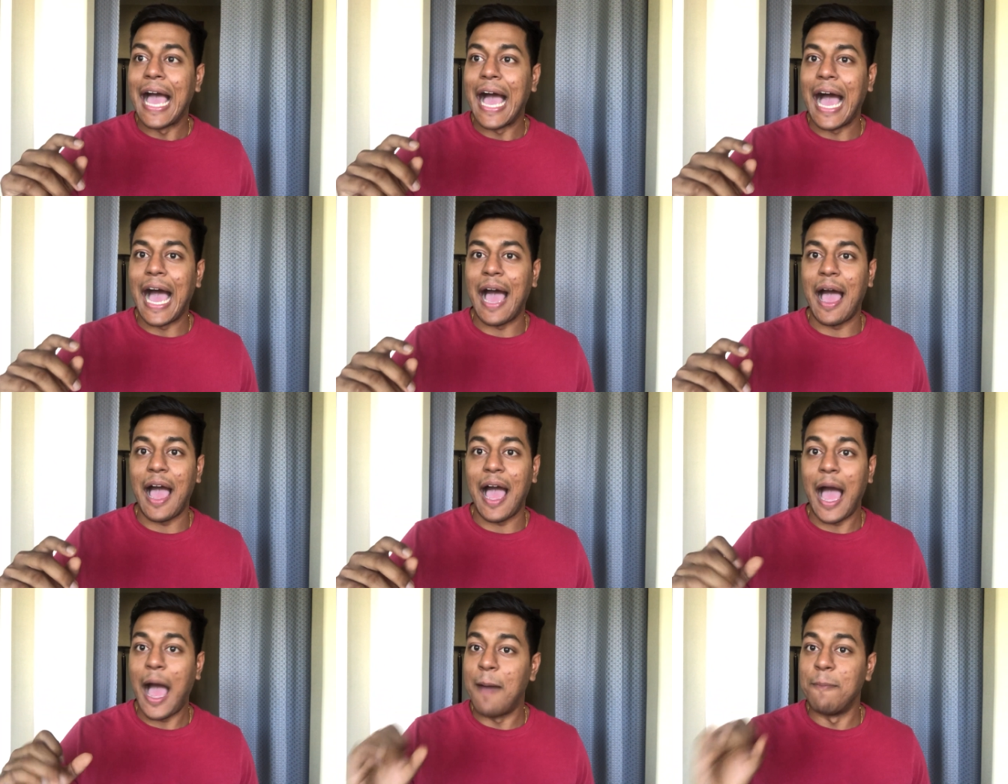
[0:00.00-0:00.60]
I,
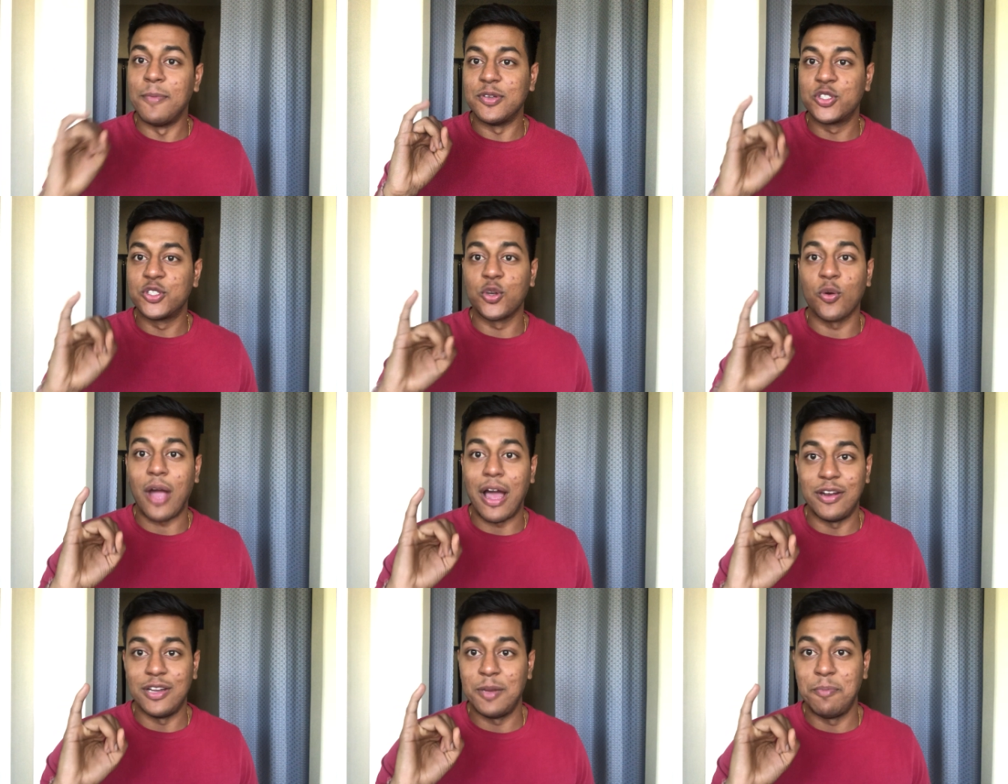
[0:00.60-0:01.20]
am
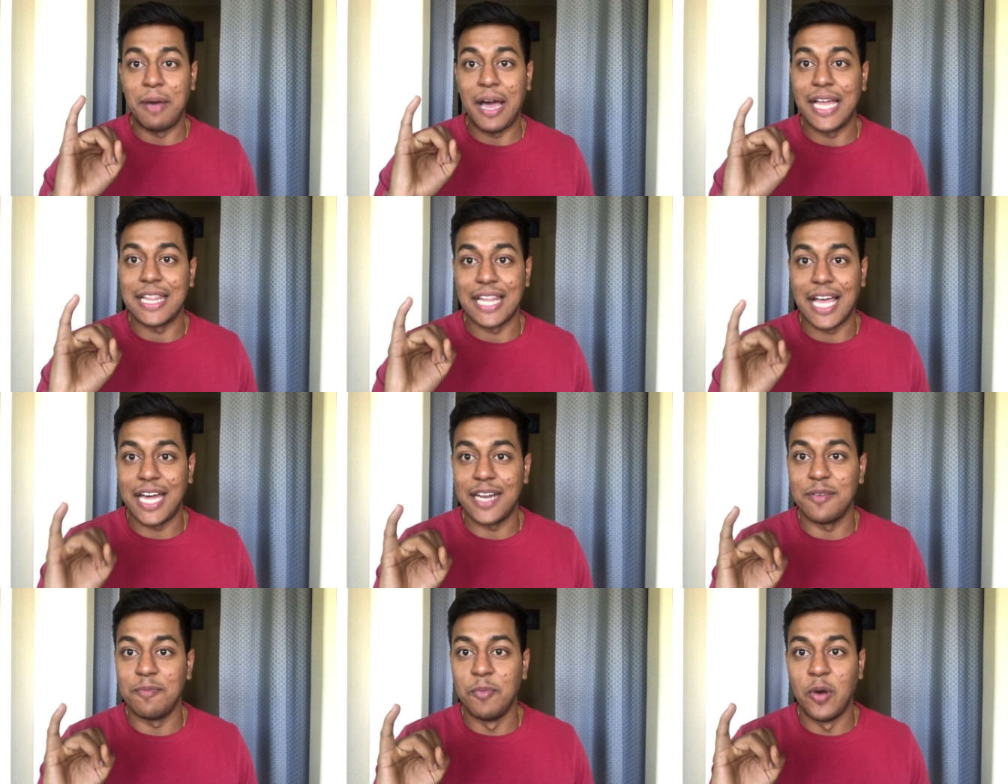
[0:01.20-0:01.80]
surrounded by a
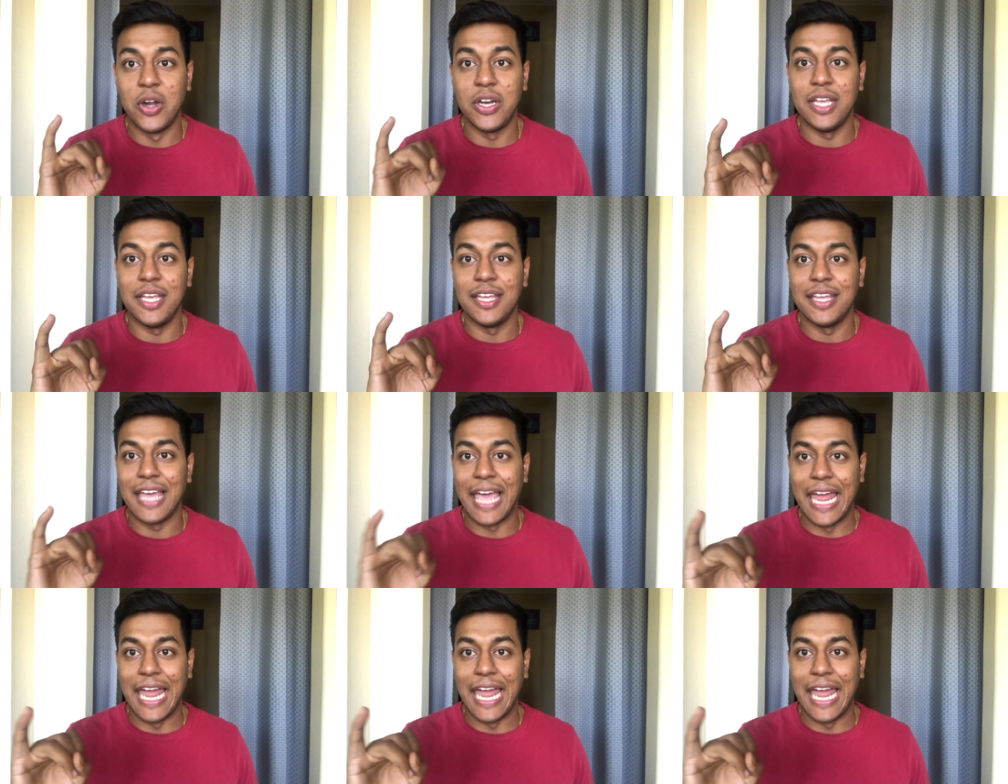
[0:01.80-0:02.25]
lot of money